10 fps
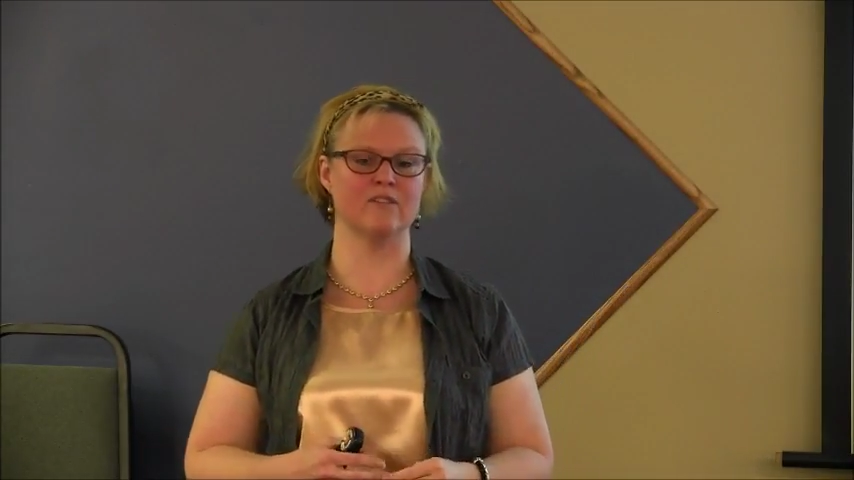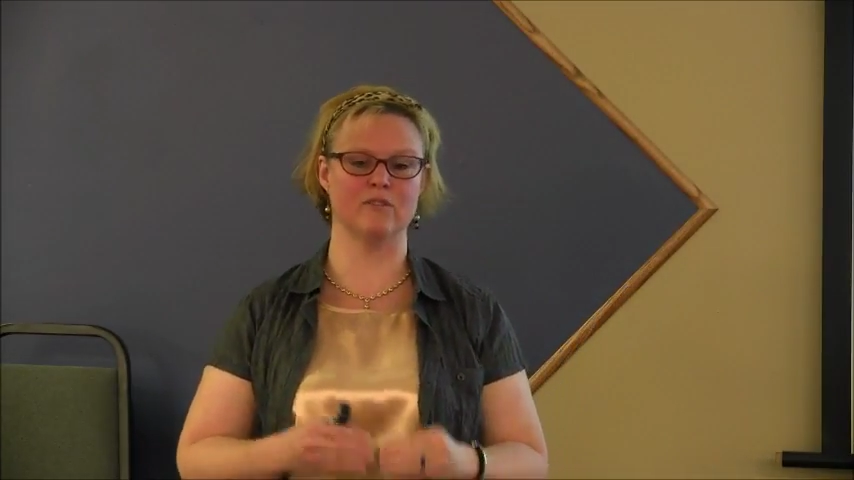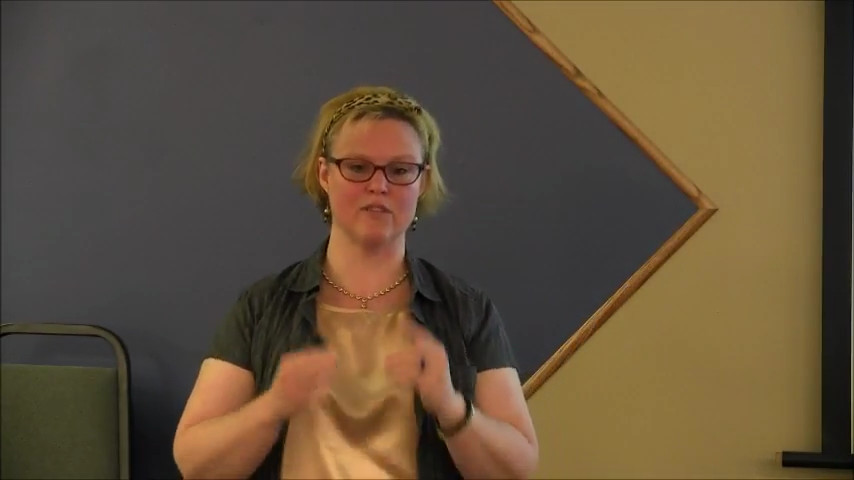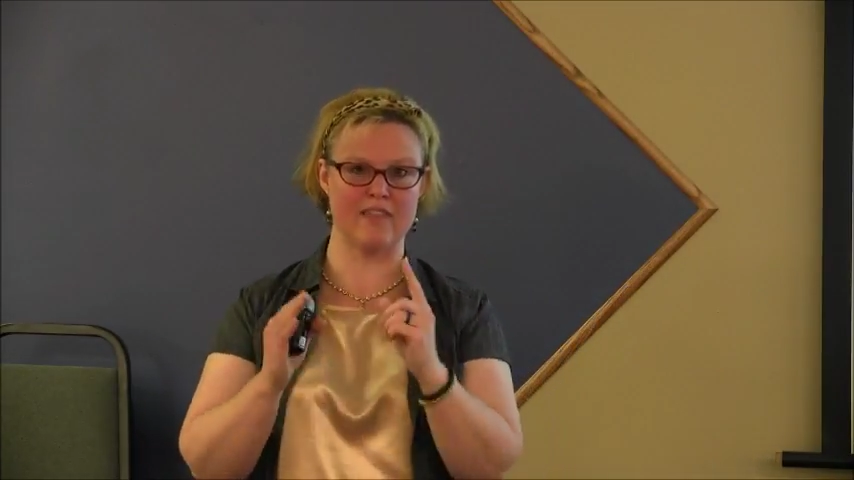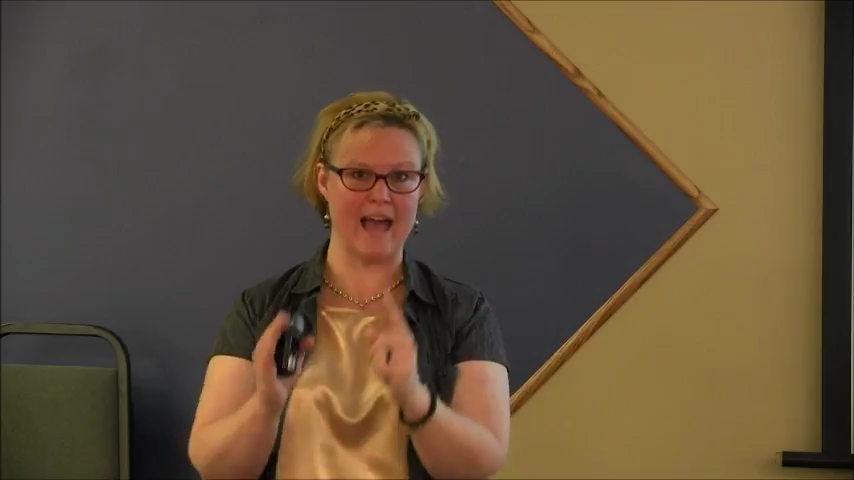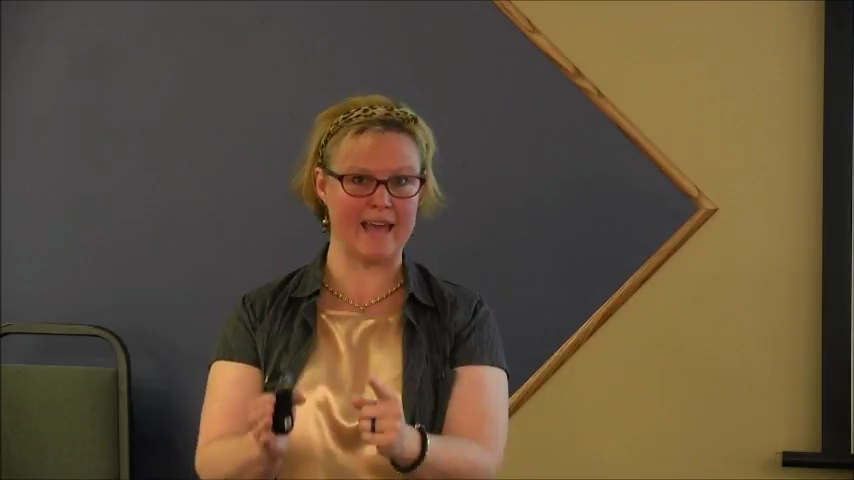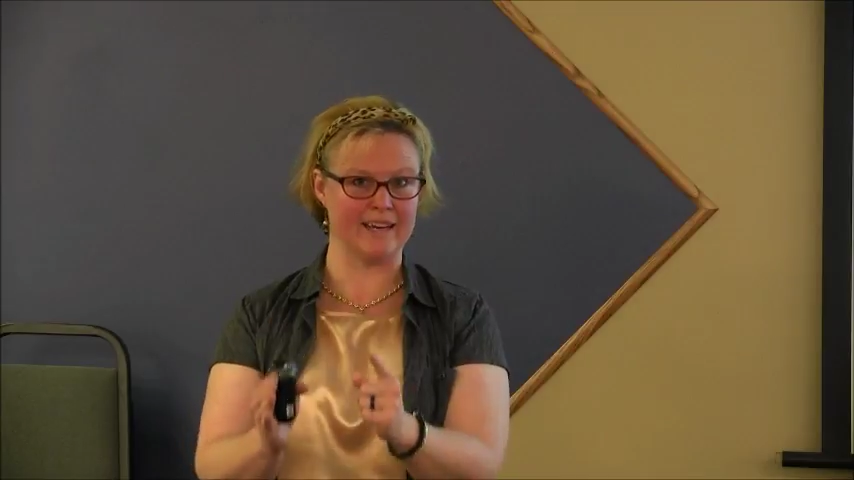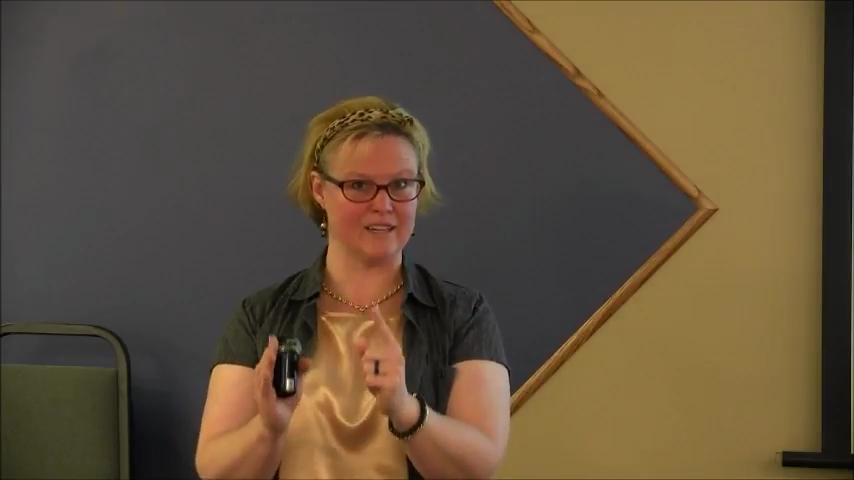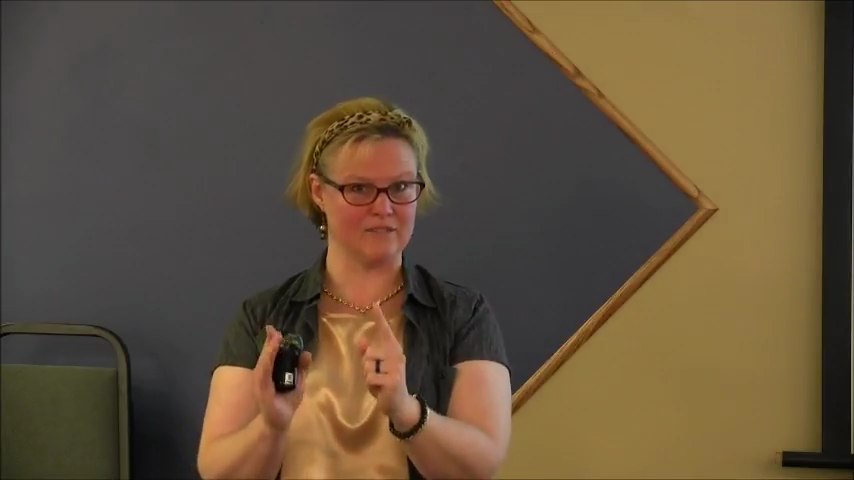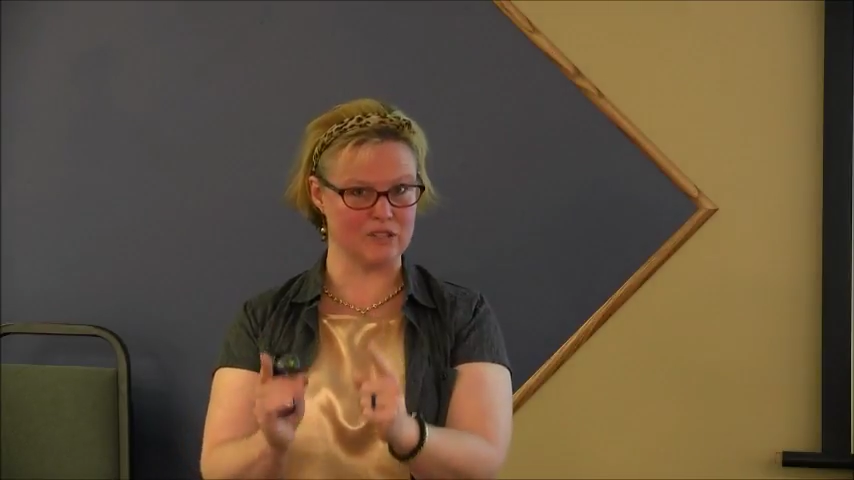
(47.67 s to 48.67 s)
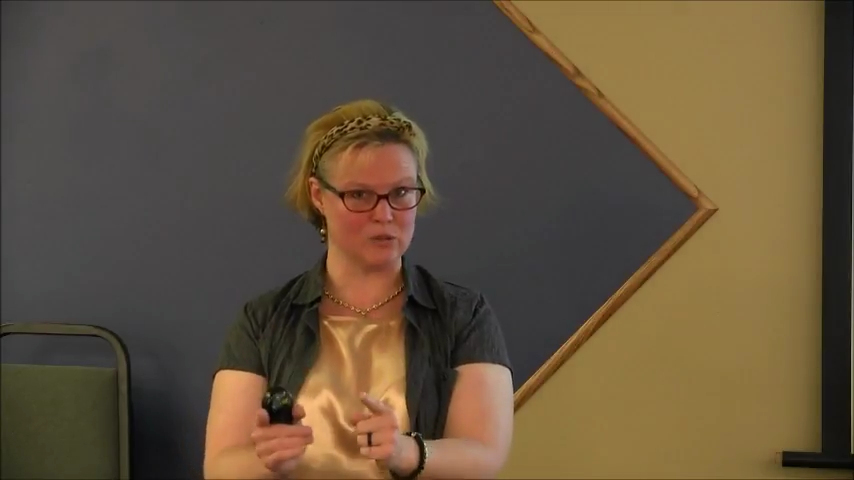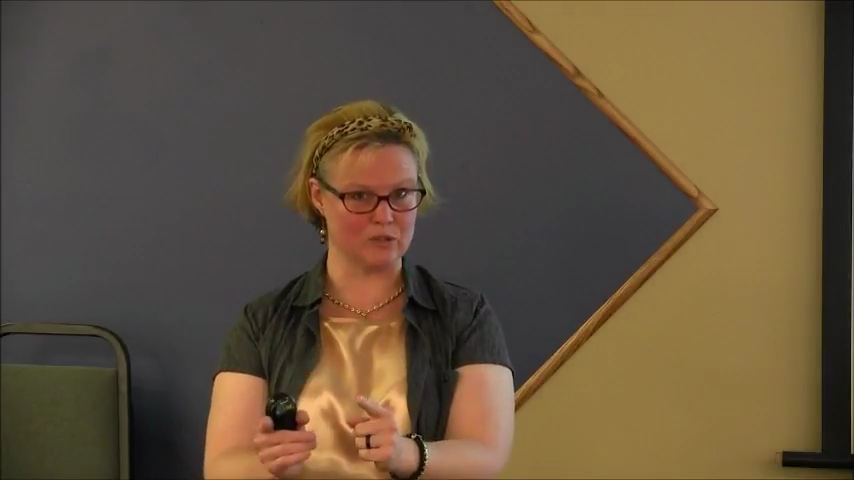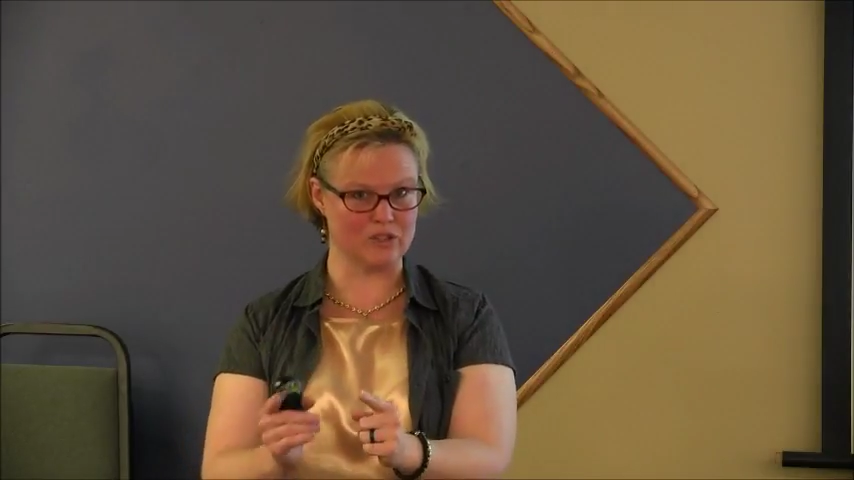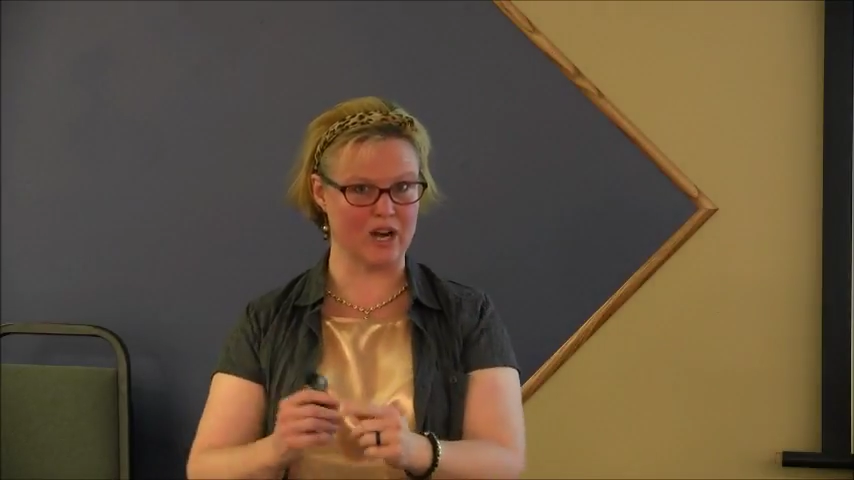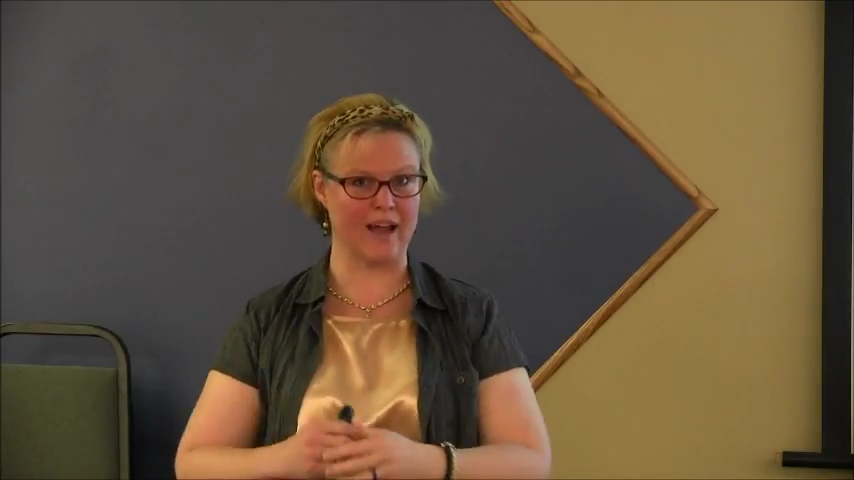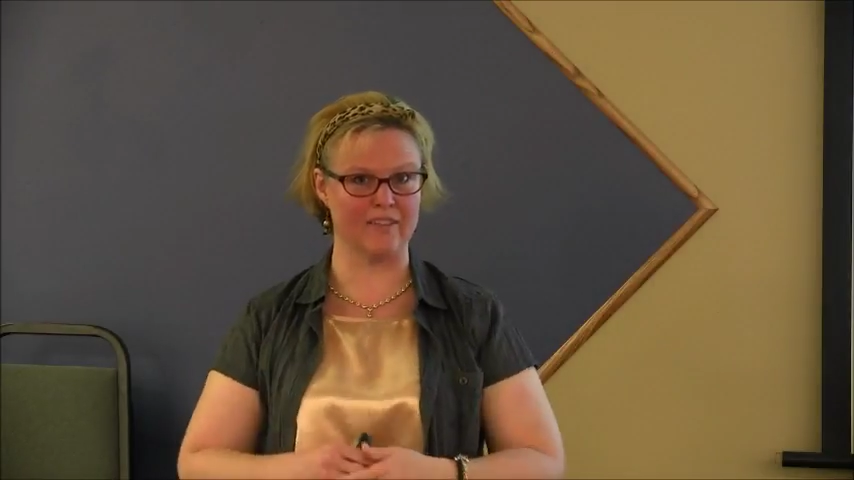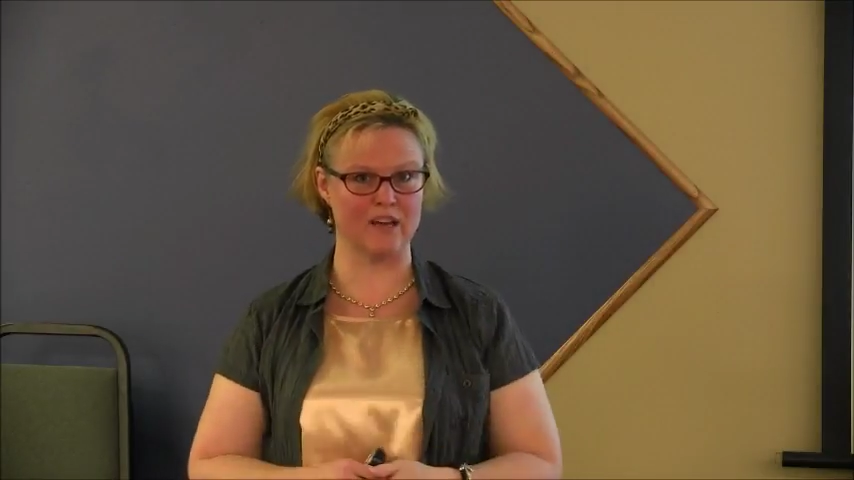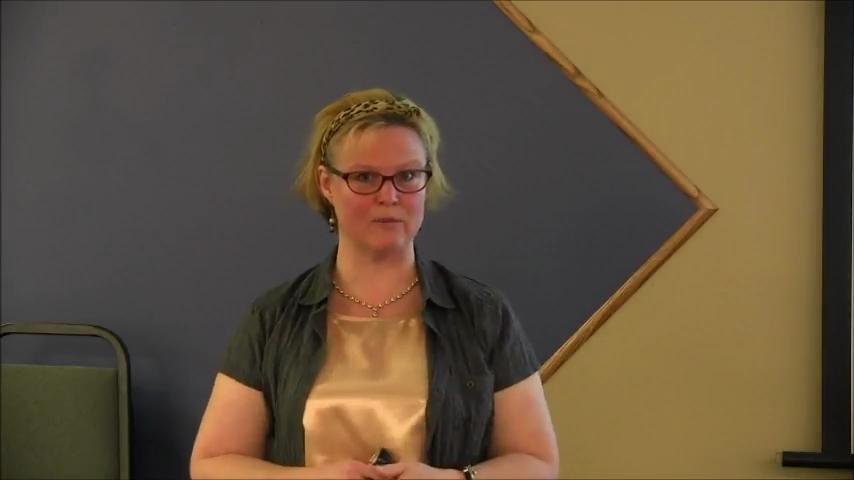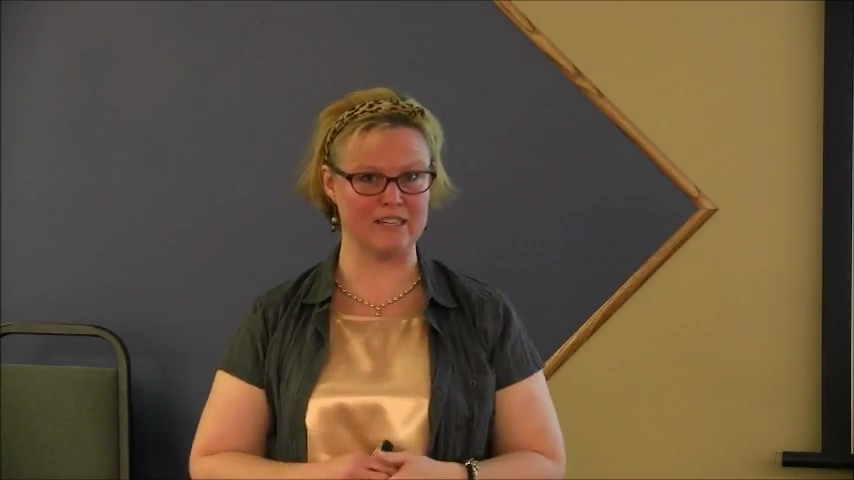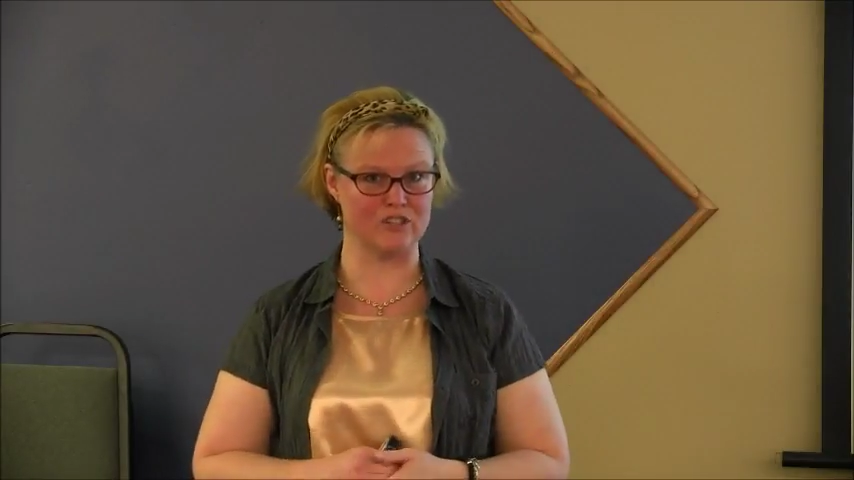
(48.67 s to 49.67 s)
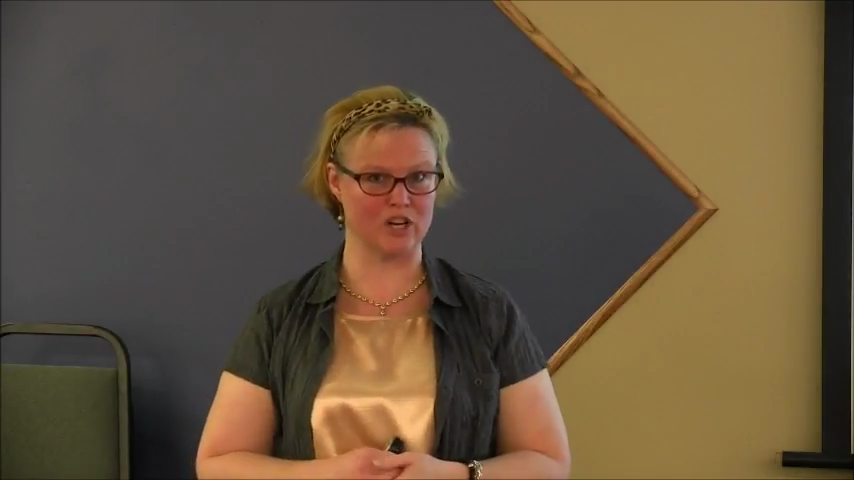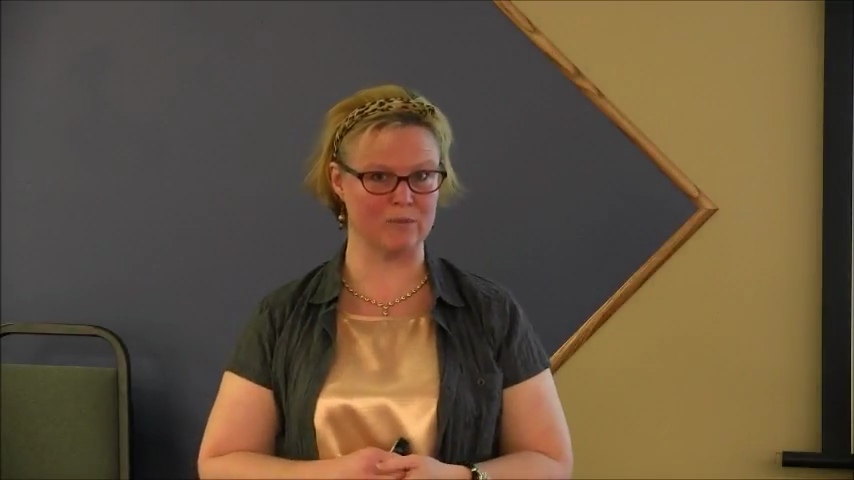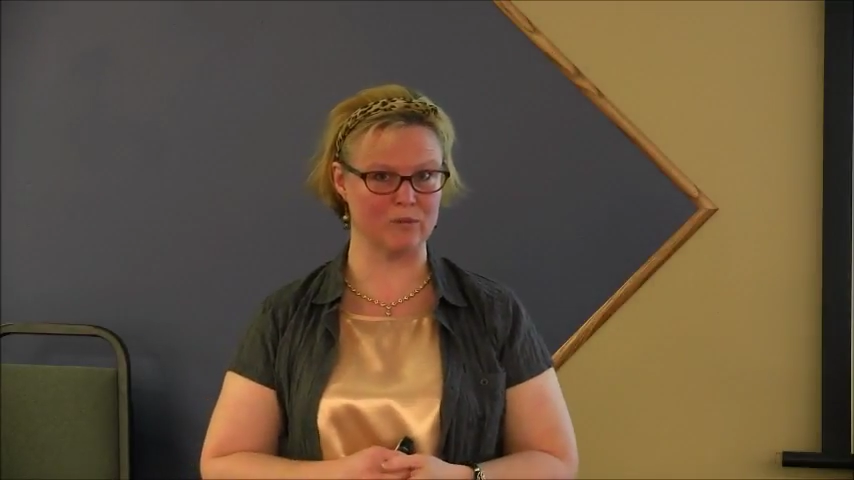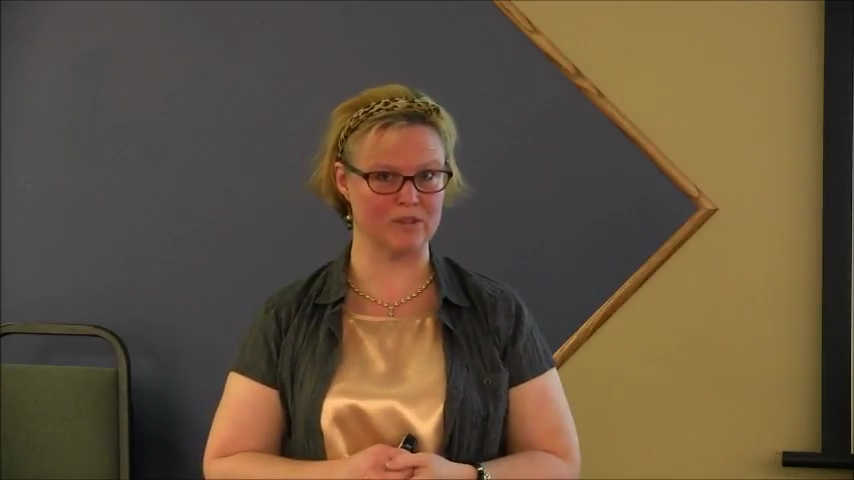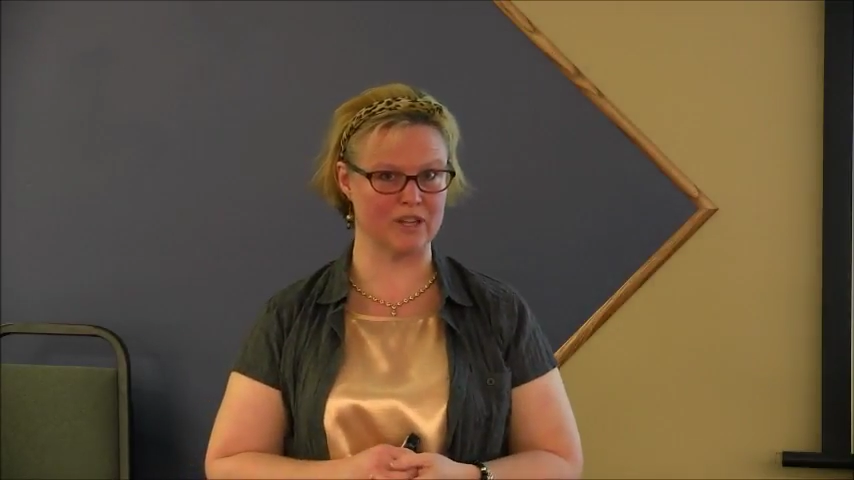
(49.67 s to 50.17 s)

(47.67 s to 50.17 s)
for that individual child that we determine